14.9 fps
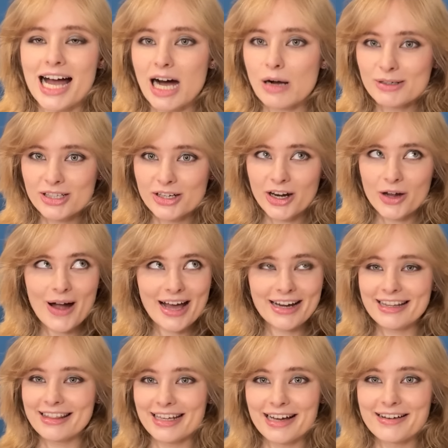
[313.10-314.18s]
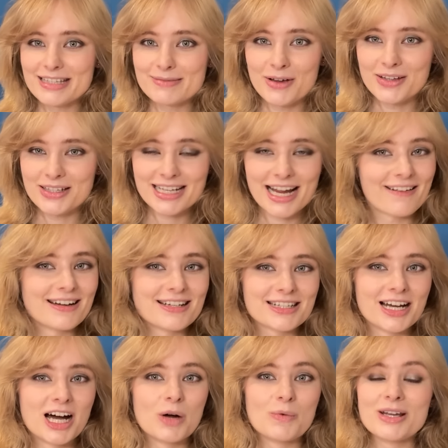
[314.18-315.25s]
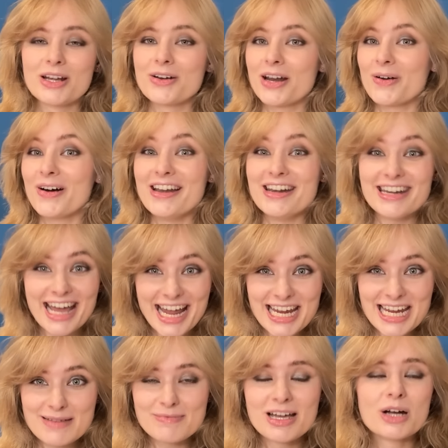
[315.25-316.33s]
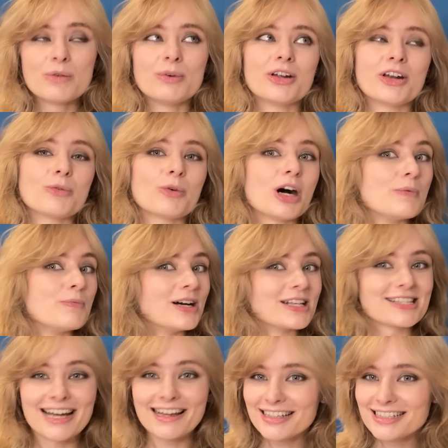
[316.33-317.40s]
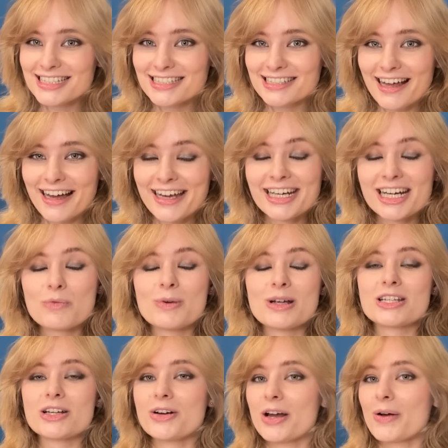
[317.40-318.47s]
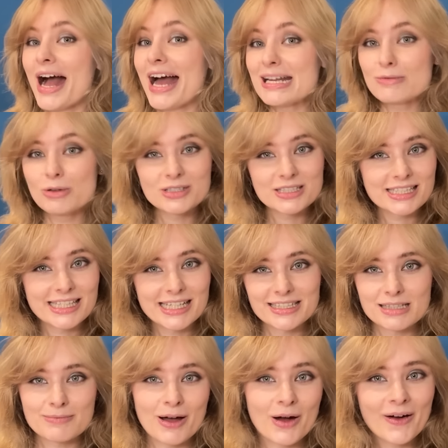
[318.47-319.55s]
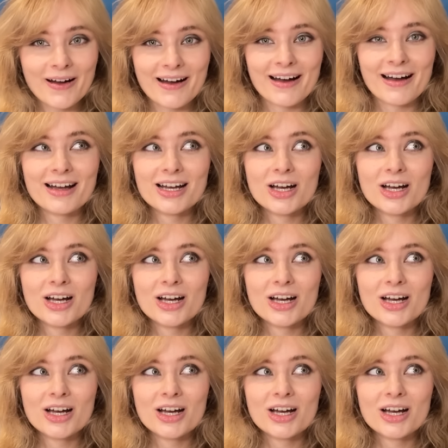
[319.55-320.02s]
And we don't know anything else about this character. We don't know her name, we don't know what her personality's like, we don't know any more details about her.